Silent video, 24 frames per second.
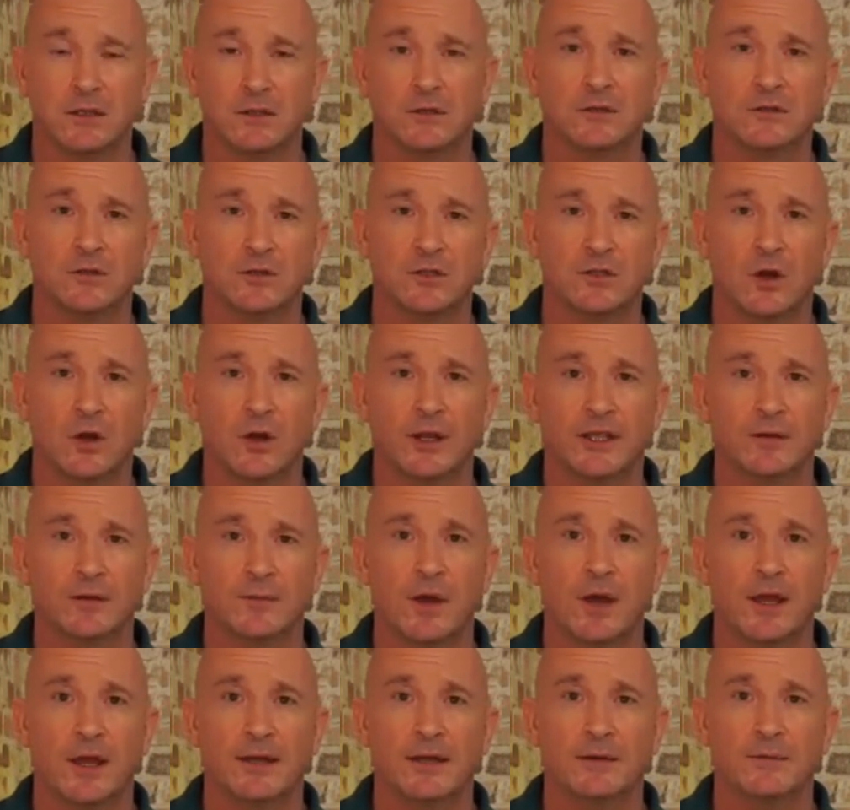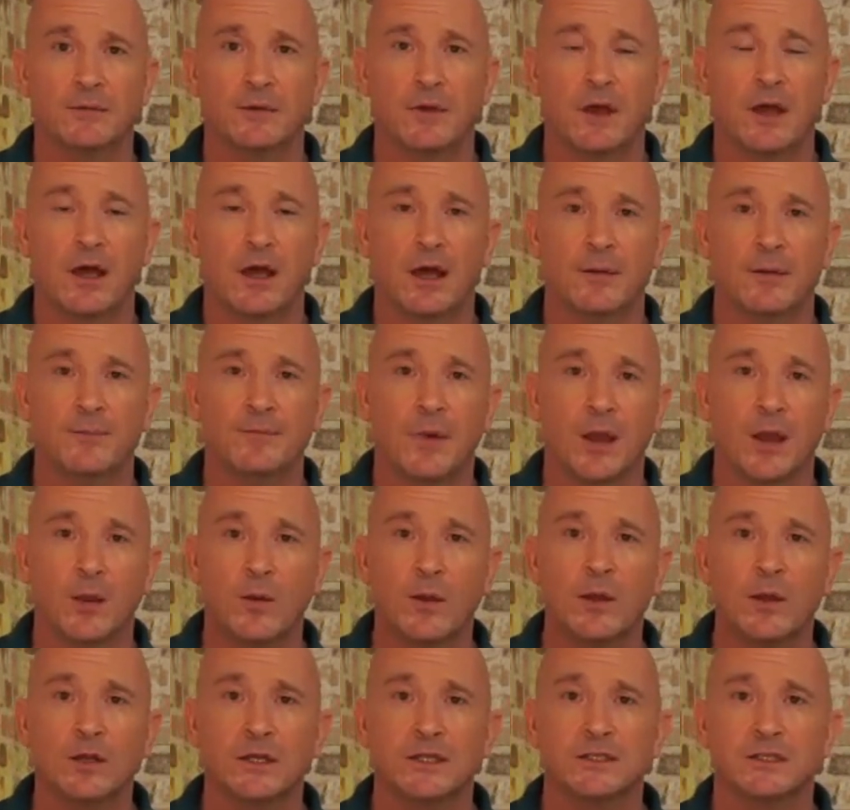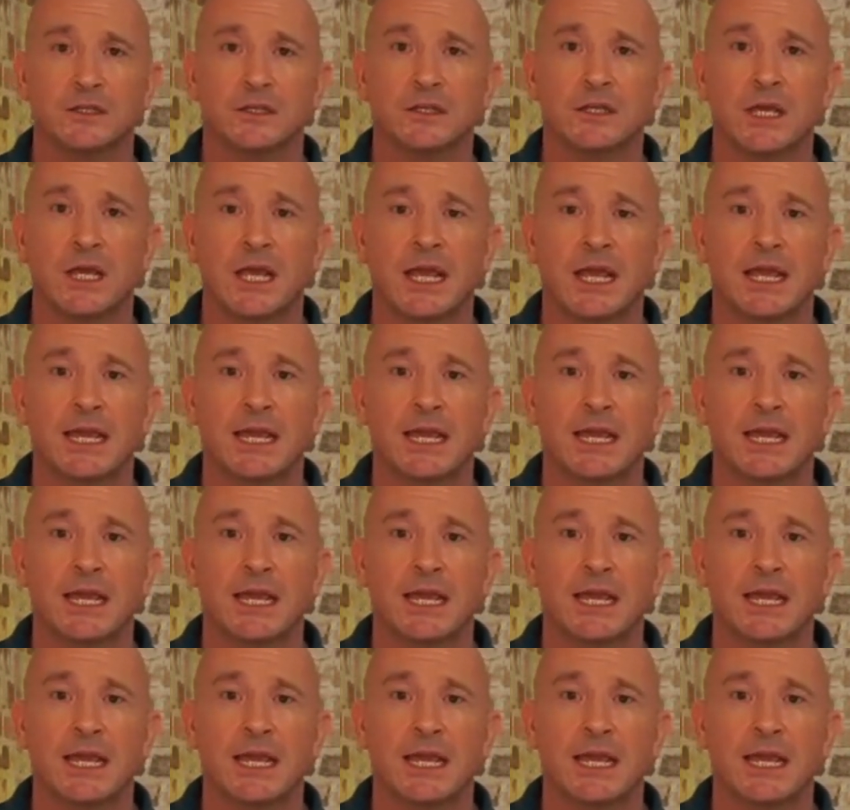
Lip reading: Good colleague of mine, Mike Wilkinson,